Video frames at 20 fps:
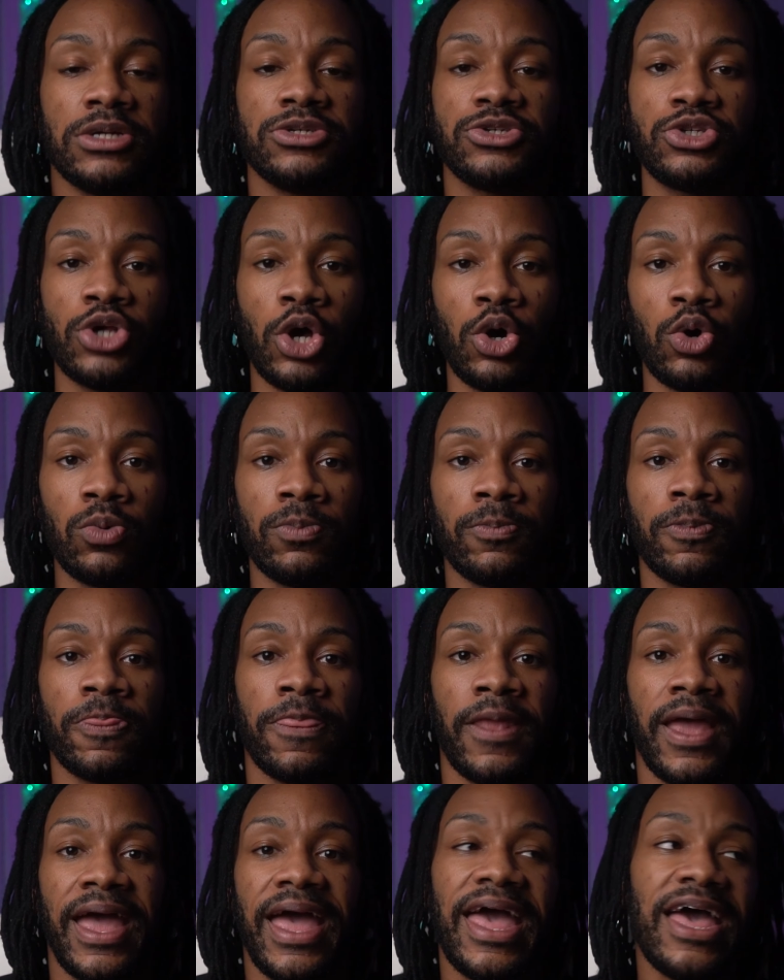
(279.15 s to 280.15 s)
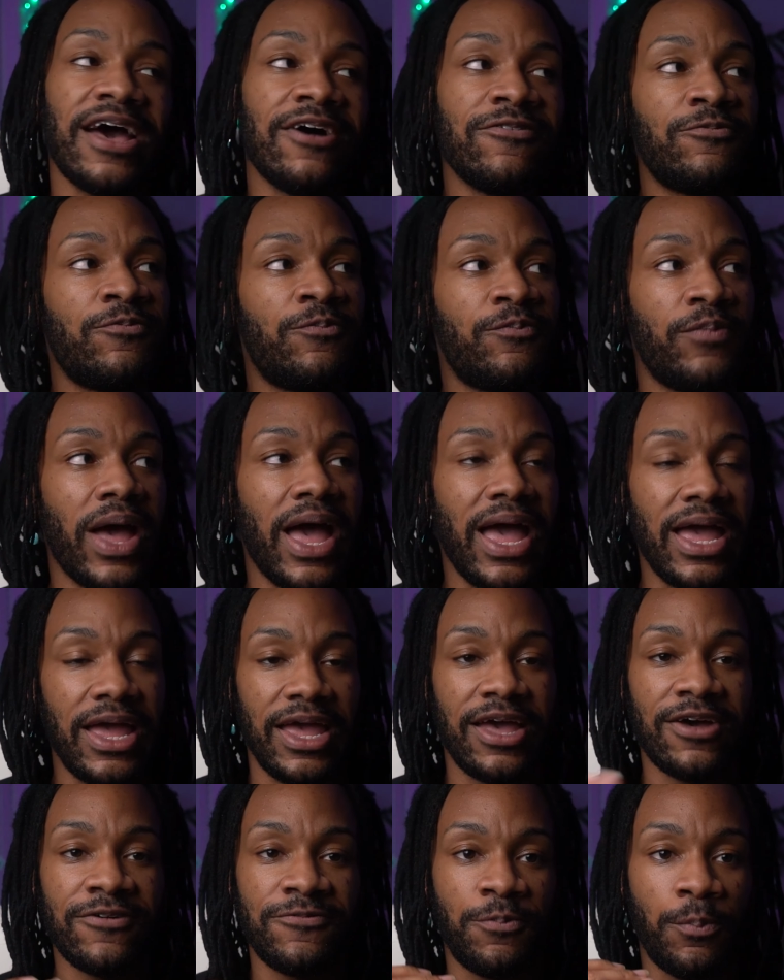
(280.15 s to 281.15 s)
So
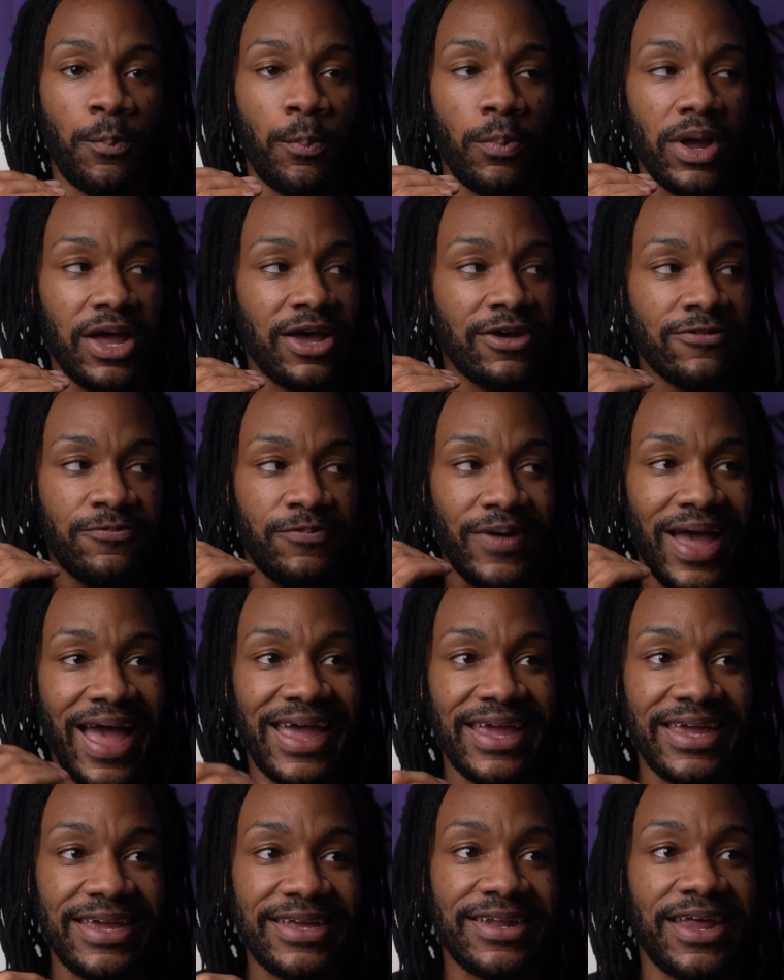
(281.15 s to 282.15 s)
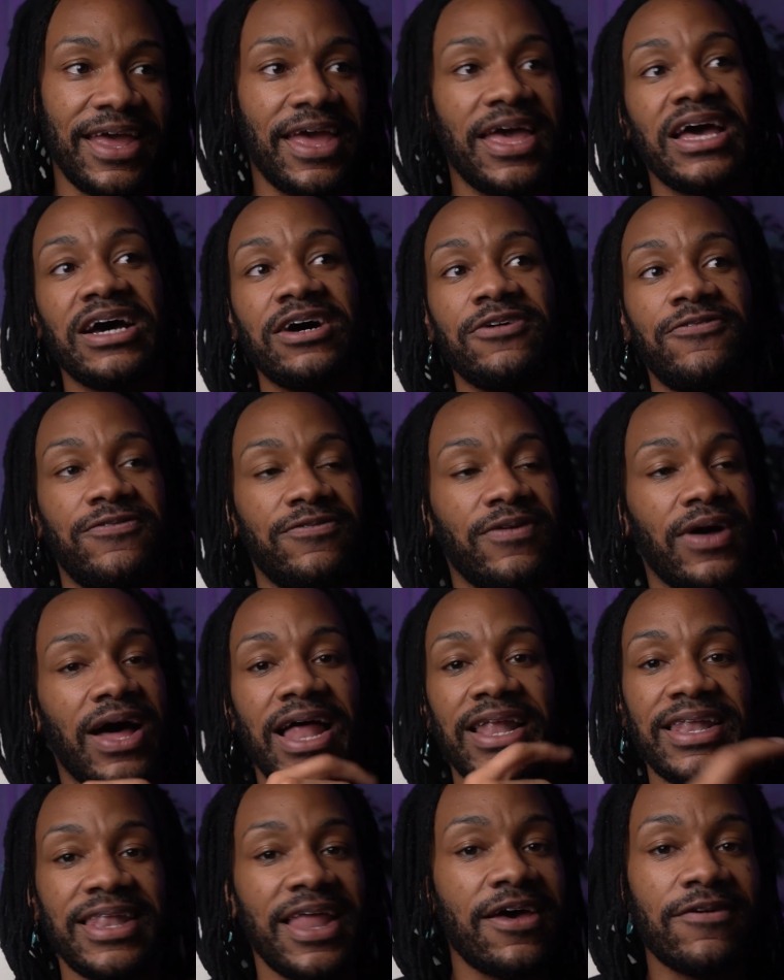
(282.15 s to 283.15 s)
F8,
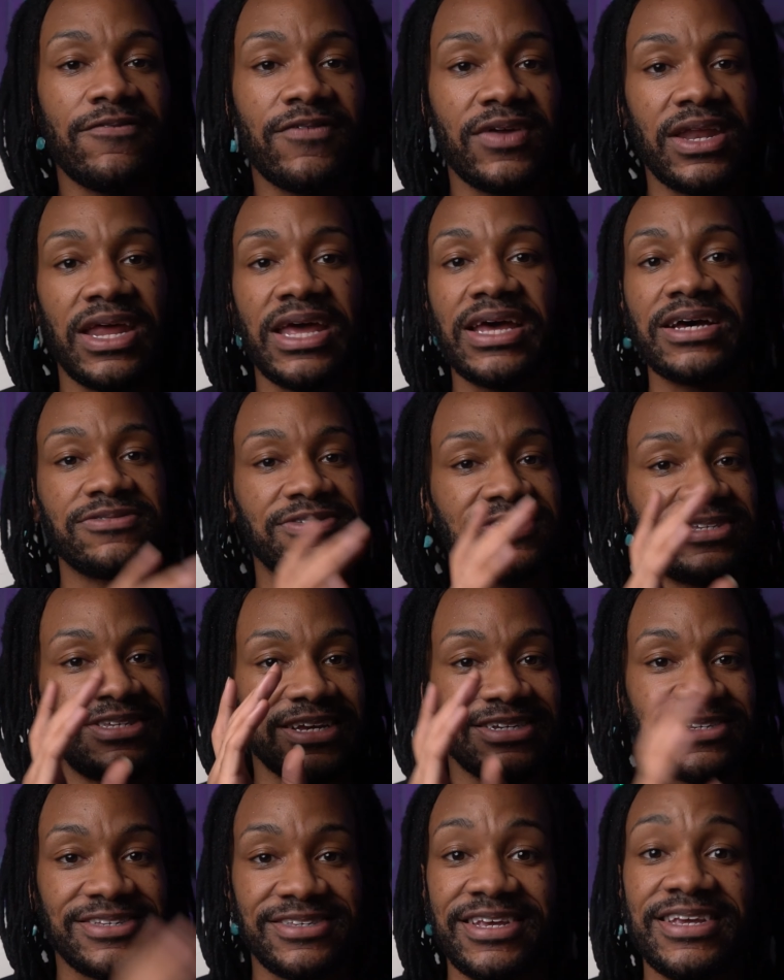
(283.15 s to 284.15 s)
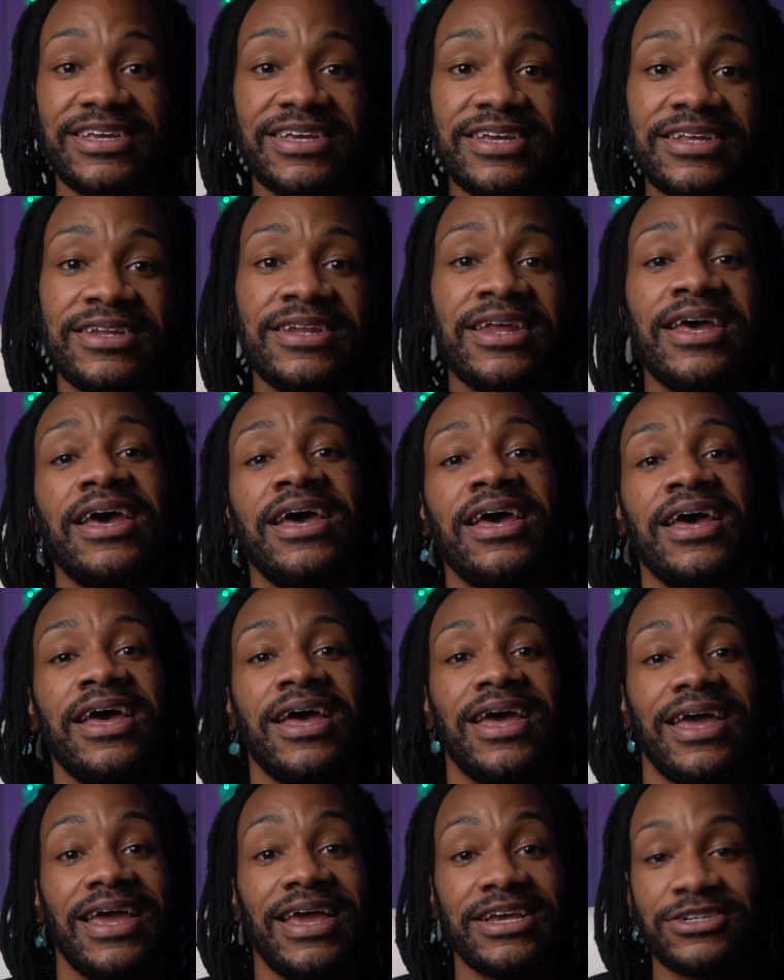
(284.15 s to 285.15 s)
F11, F16
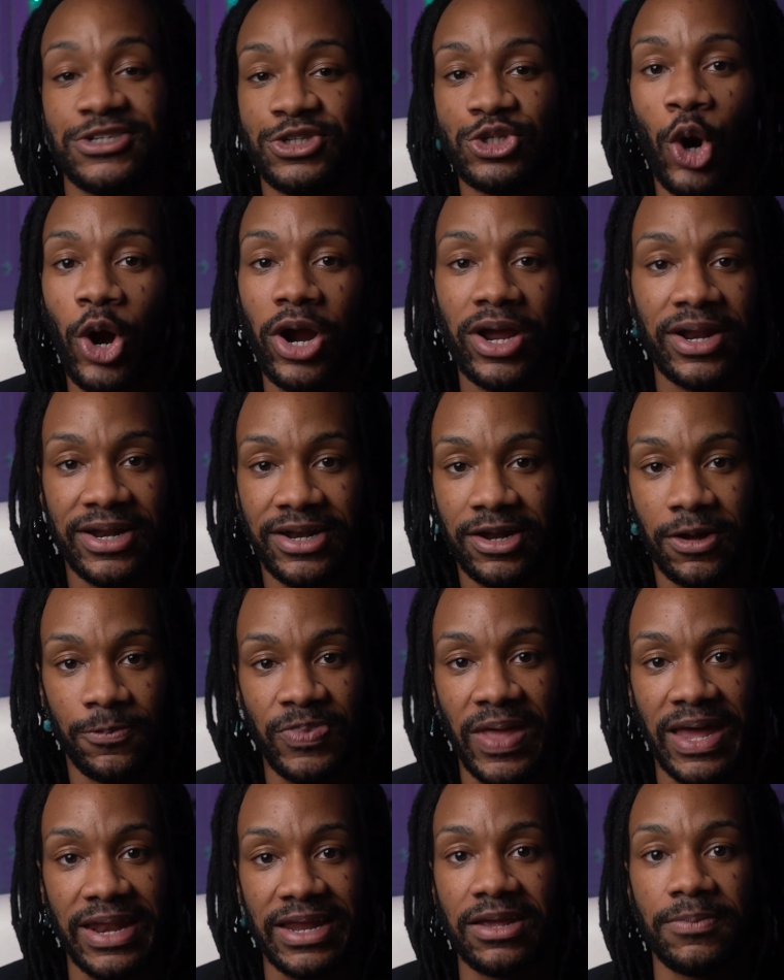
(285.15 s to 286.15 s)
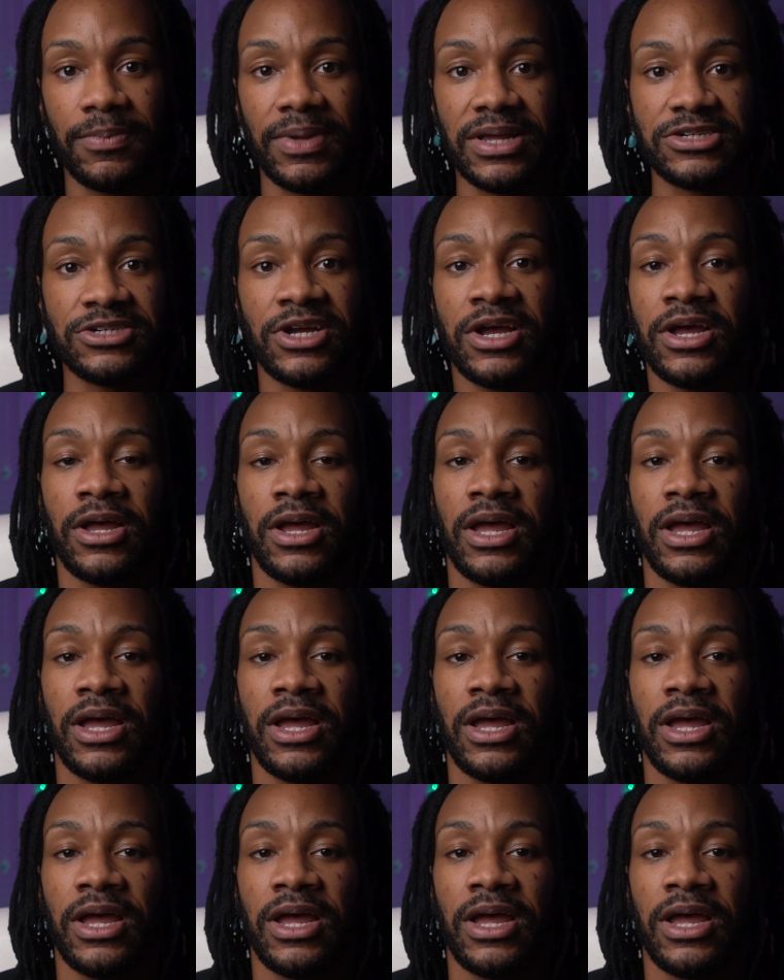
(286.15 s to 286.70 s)
is darkening up that image.